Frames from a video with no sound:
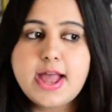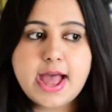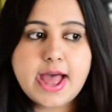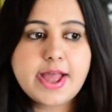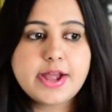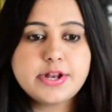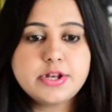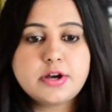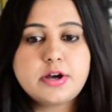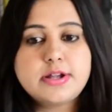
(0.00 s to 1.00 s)

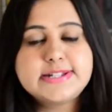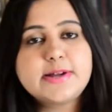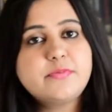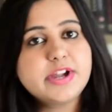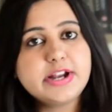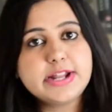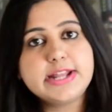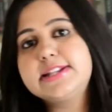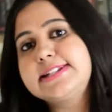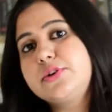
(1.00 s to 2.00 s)
And uh, somewhere
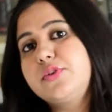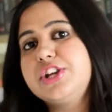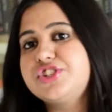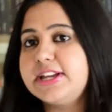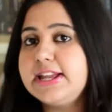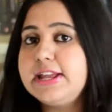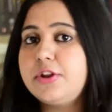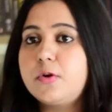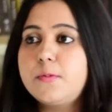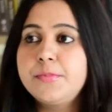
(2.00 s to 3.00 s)
in the story she,
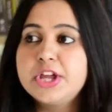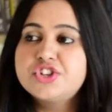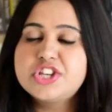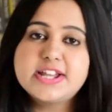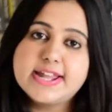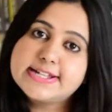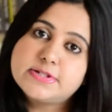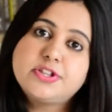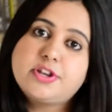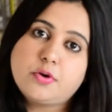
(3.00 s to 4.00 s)
you know, she
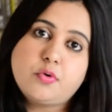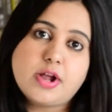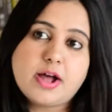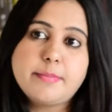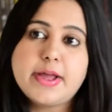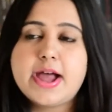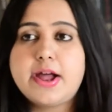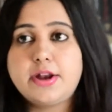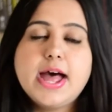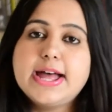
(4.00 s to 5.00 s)
connects with Raghuram
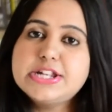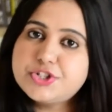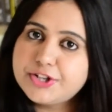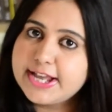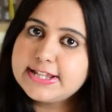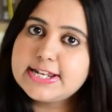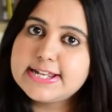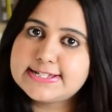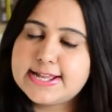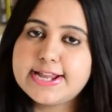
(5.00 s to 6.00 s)
and, and together
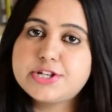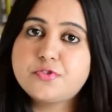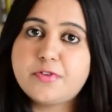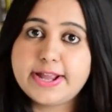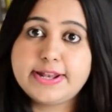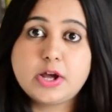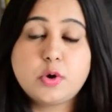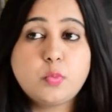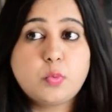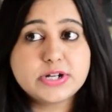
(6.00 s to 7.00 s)
they decide to find
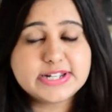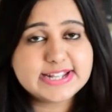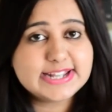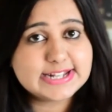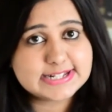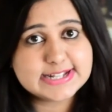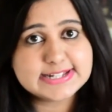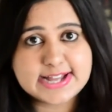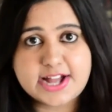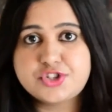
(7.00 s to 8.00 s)
out what it
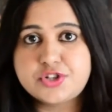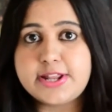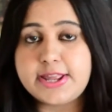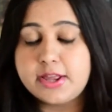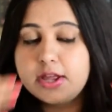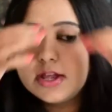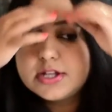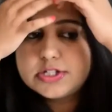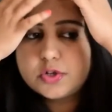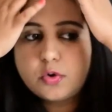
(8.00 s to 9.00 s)
is actually.
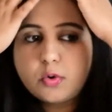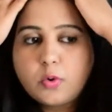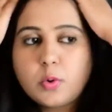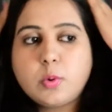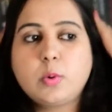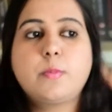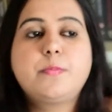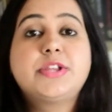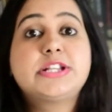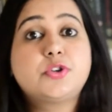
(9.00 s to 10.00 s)

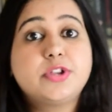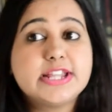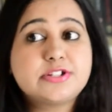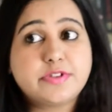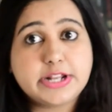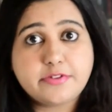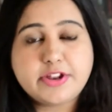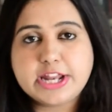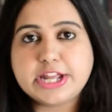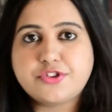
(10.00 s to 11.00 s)
So the story is really
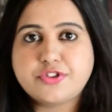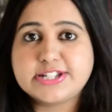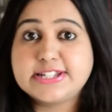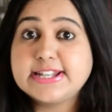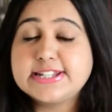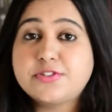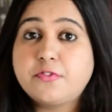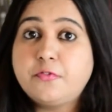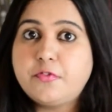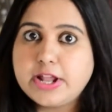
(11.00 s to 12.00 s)
really interesting. It's
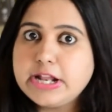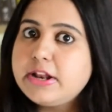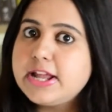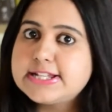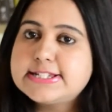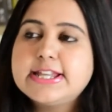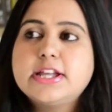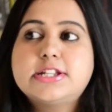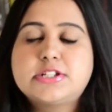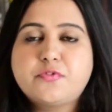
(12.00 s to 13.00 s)
very
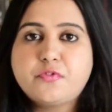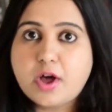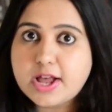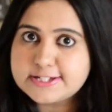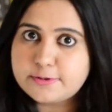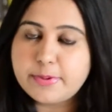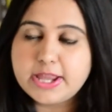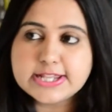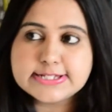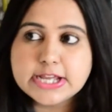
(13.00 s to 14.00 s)
racy, it's fast
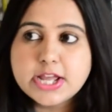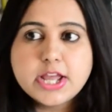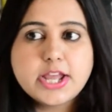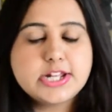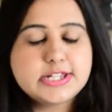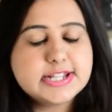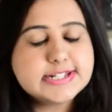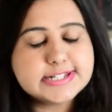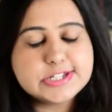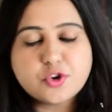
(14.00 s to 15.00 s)
paced, it
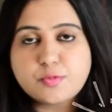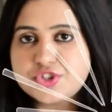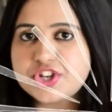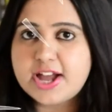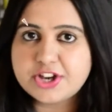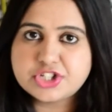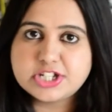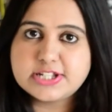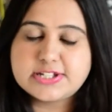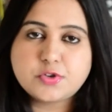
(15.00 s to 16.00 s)
there's so much
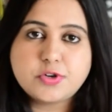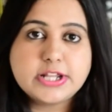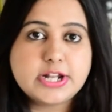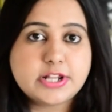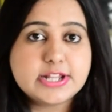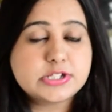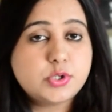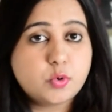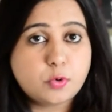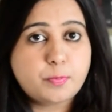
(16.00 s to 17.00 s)
action in the story that there's
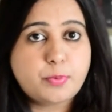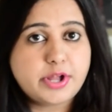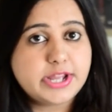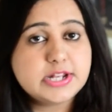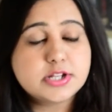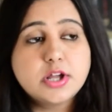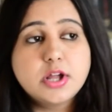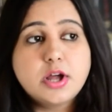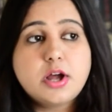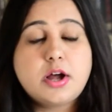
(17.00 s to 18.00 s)
no point,
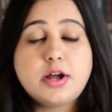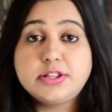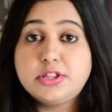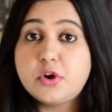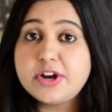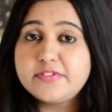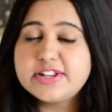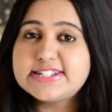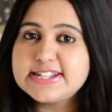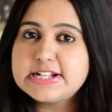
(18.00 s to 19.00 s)
uh, not even
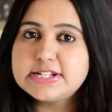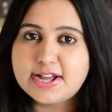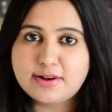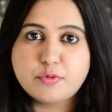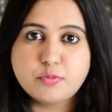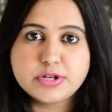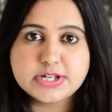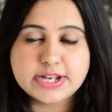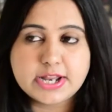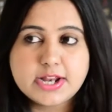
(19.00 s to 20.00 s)
a single dull
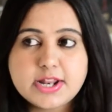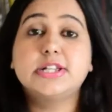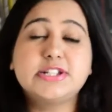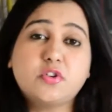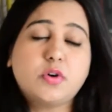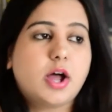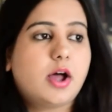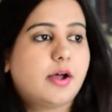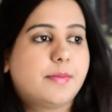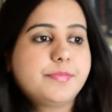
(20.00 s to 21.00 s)
moment in it. So
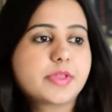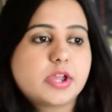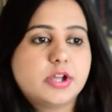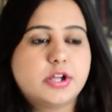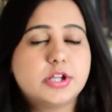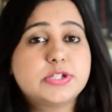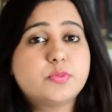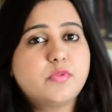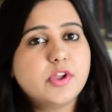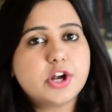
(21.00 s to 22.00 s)
um,
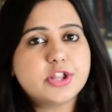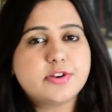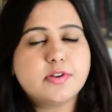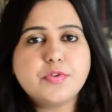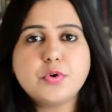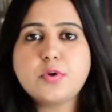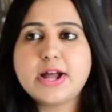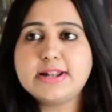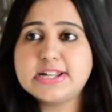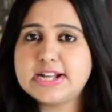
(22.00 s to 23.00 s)
So moving on to the review,
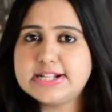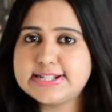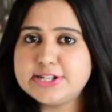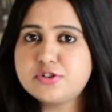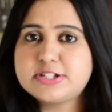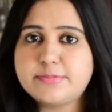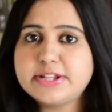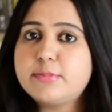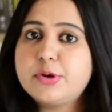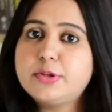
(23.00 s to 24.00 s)
I'll, I'll tell you
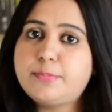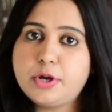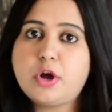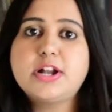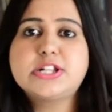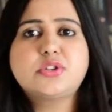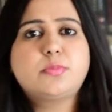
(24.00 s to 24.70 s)
something about the plot.